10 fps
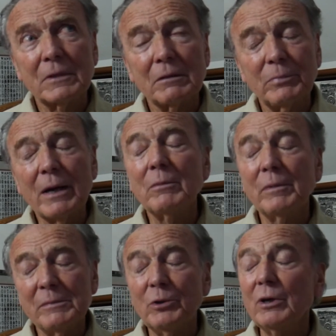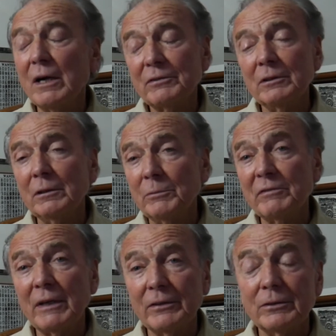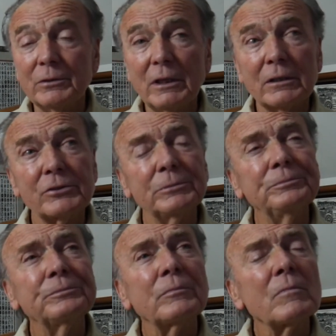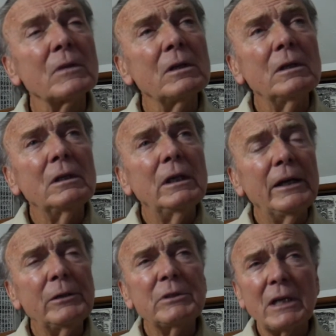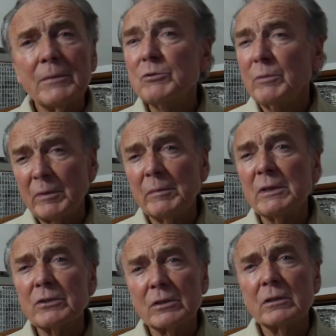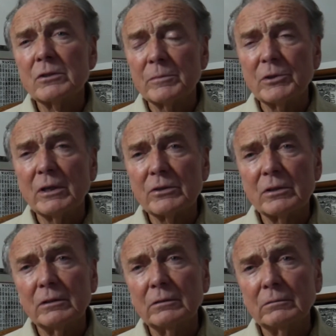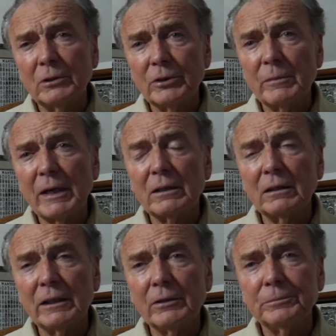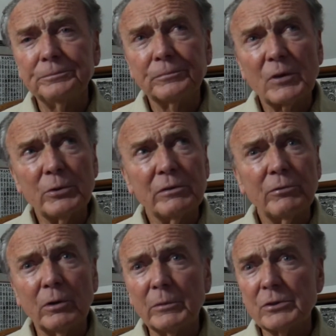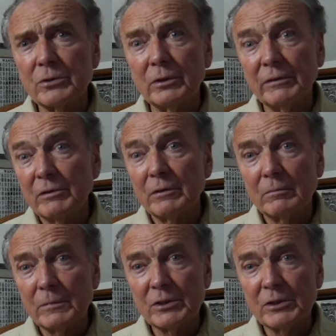probably more often than we found the drugs. And there were times when we missed some drugs and learned about it later through informants or even the